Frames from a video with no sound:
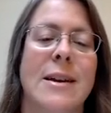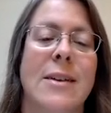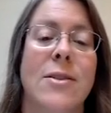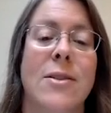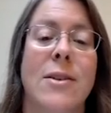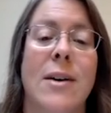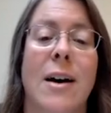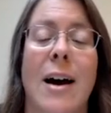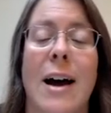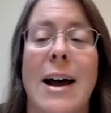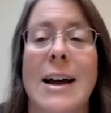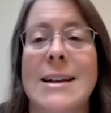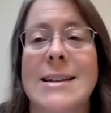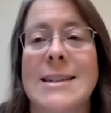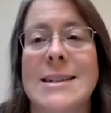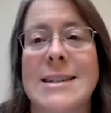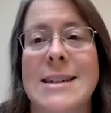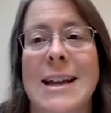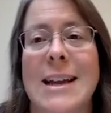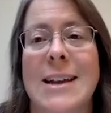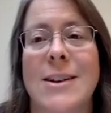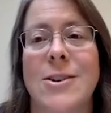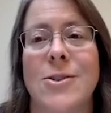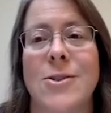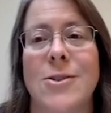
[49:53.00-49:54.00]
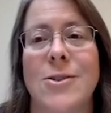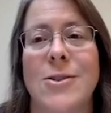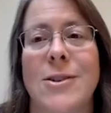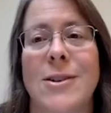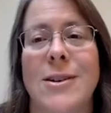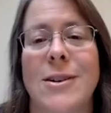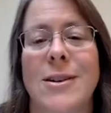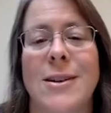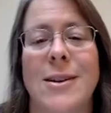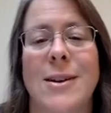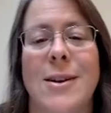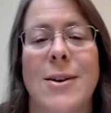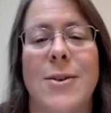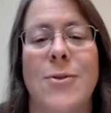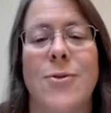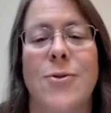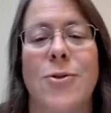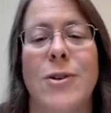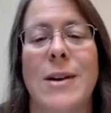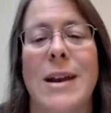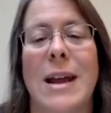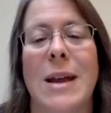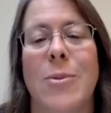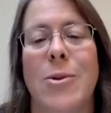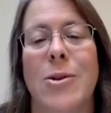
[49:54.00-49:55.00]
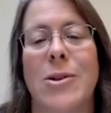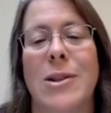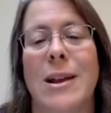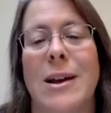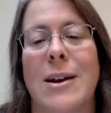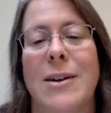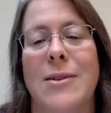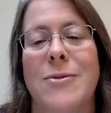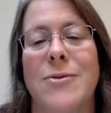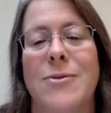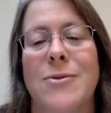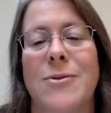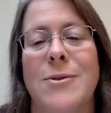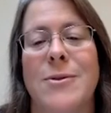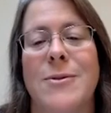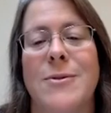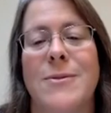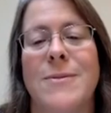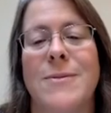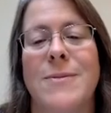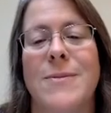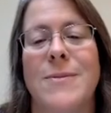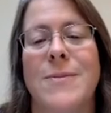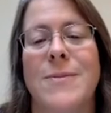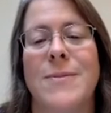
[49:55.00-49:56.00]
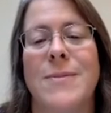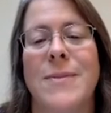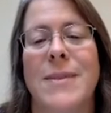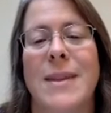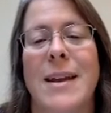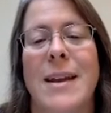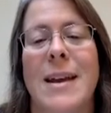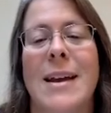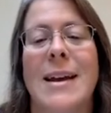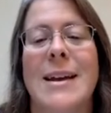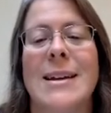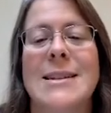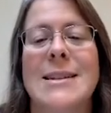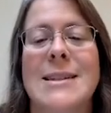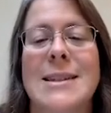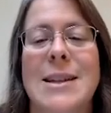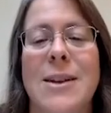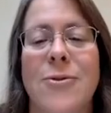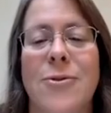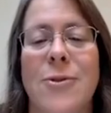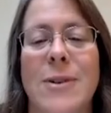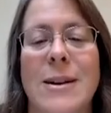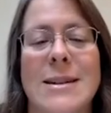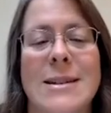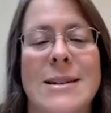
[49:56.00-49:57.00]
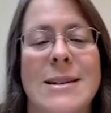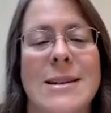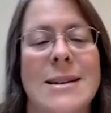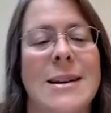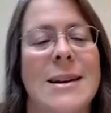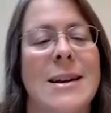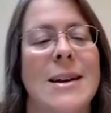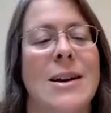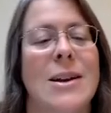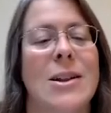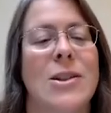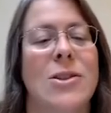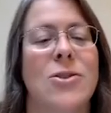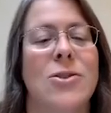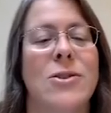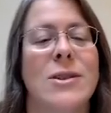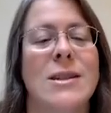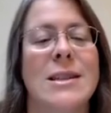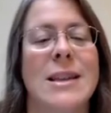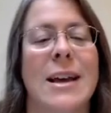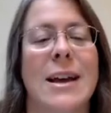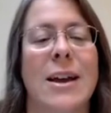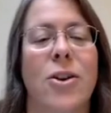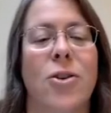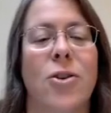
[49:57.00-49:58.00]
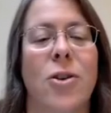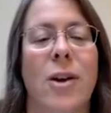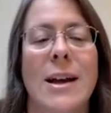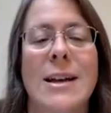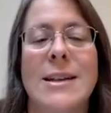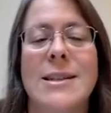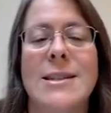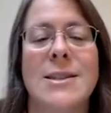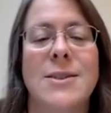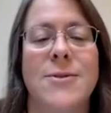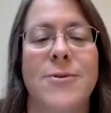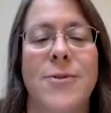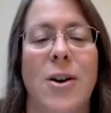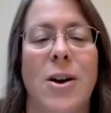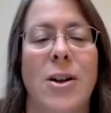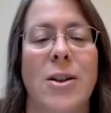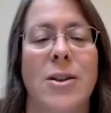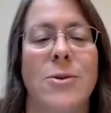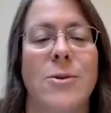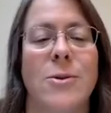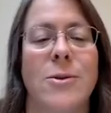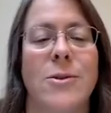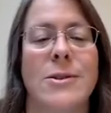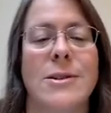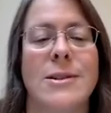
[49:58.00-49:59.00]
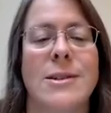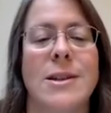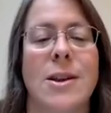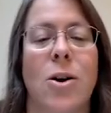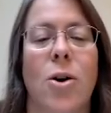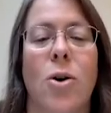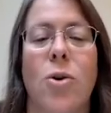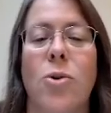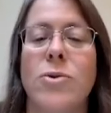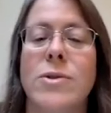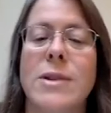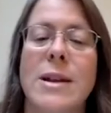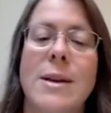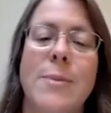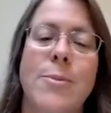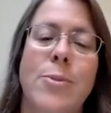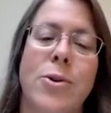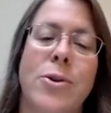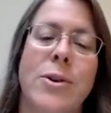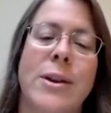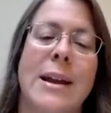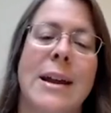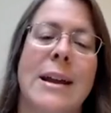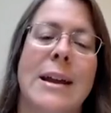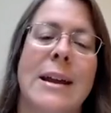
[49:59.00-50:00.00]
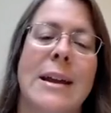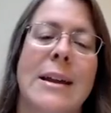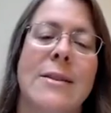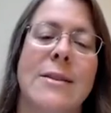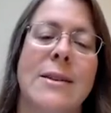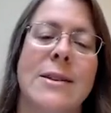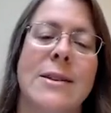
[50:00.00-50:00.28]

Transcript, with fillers: the high standard for neighbor love. Different looks like Christ's followers only putting in